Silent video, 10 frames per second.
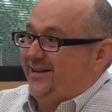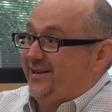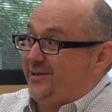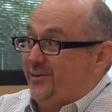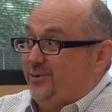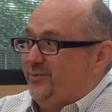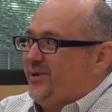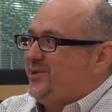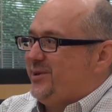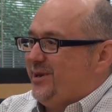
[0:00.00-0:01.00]
There's a whole
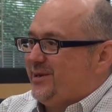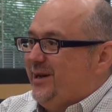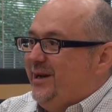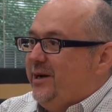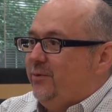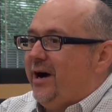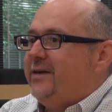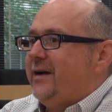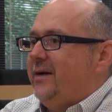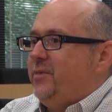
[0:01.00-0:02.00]
bunch of things. Well,
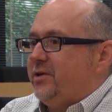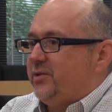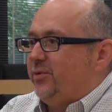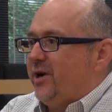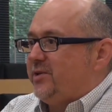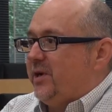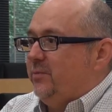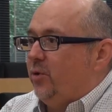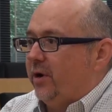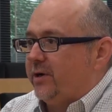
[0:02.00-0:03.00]
I'm not surprised
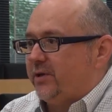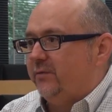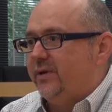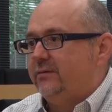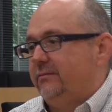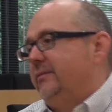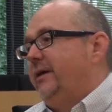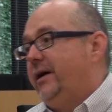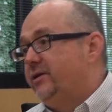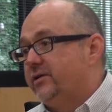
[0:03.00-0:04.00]
anymore, because
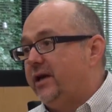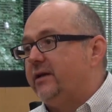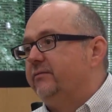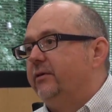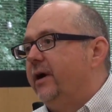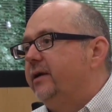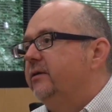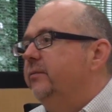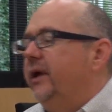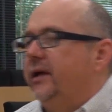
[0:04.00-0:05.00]
I just take it for
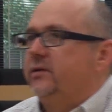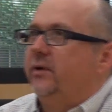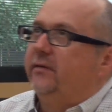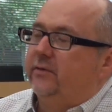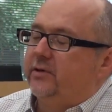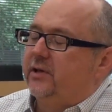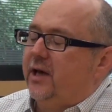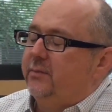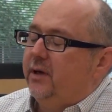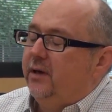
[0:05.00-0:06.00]
granted. But I guess when I first
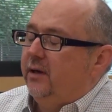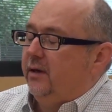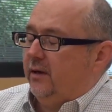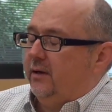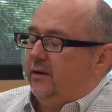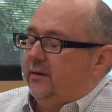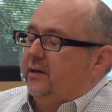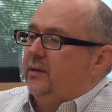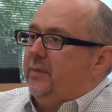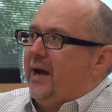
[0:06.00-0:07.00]
came,
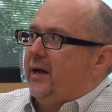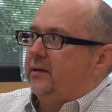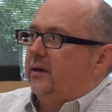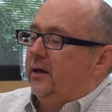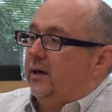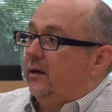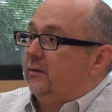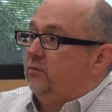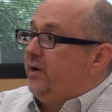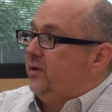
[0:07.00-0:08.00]
thinking back,
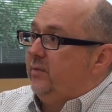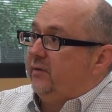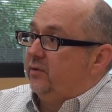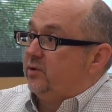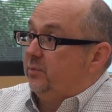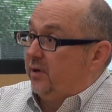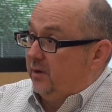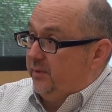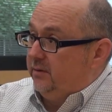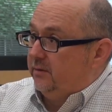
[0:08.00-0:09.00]
renting my first
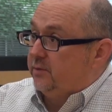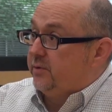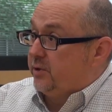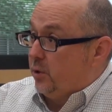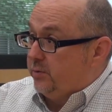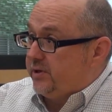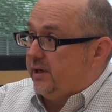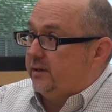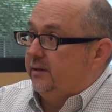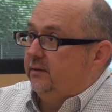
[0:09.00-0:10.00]
apartment, this was in
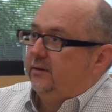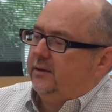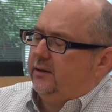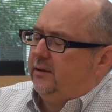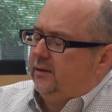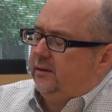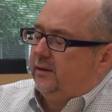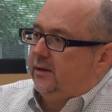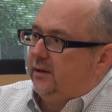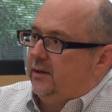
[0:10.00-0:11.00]
Osaka
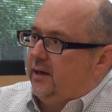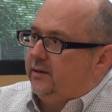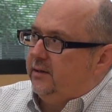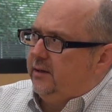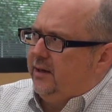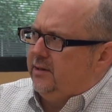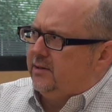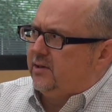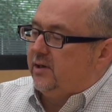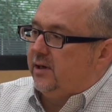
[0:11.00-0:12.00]
in
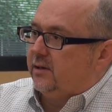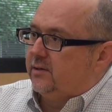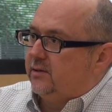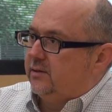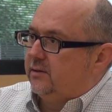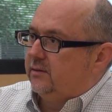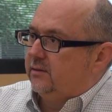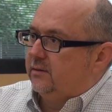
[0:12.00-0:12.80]
1986.